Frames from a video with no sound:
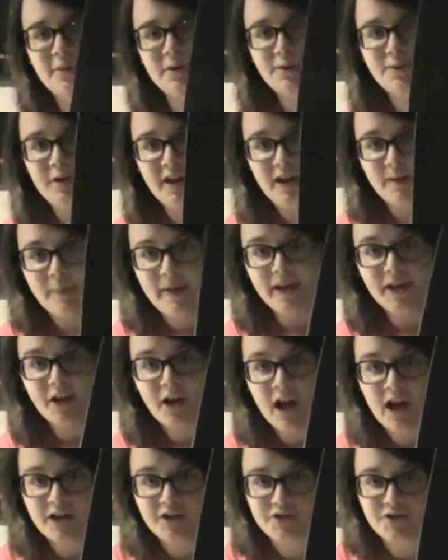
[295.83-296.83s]
it would create a better
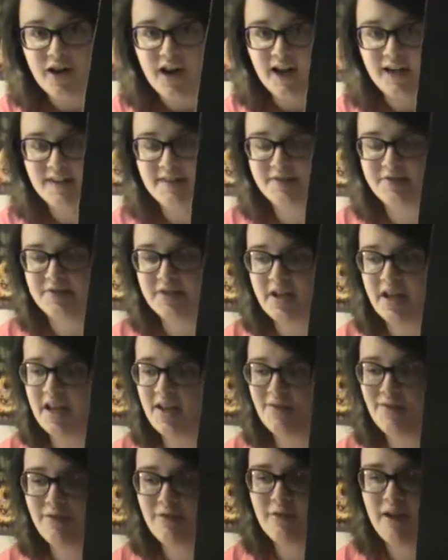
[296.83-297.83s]
contrast
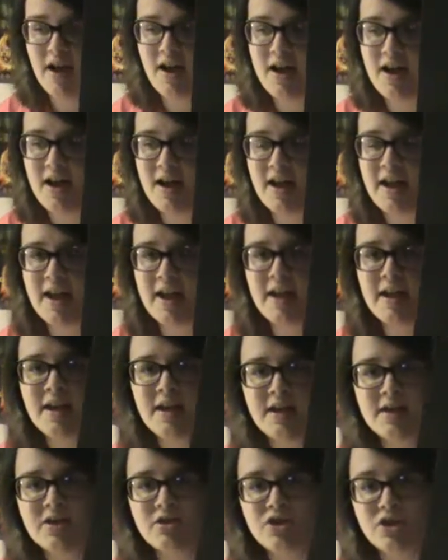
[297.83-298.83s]
if I
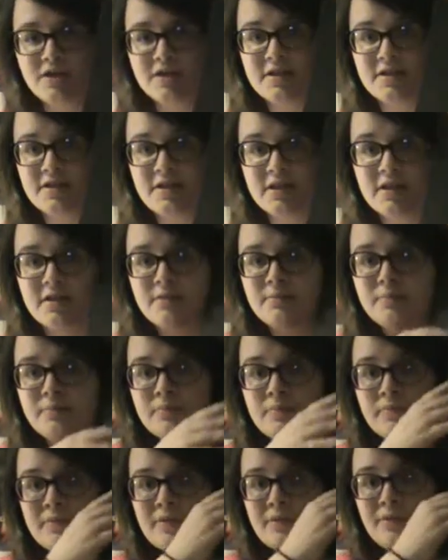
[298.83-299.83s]
just did
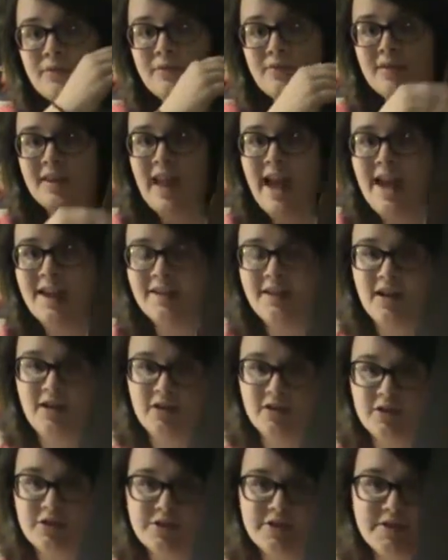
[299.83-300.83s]
flat
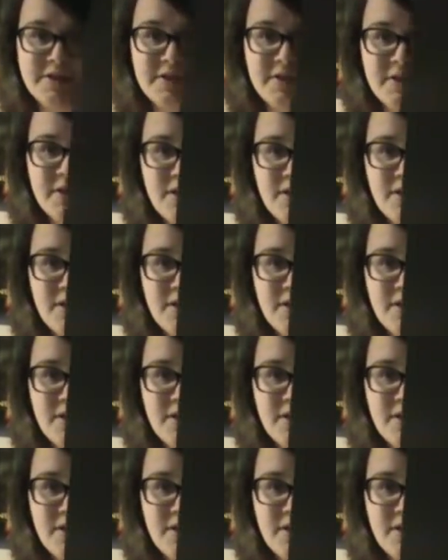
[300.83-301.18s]
colors.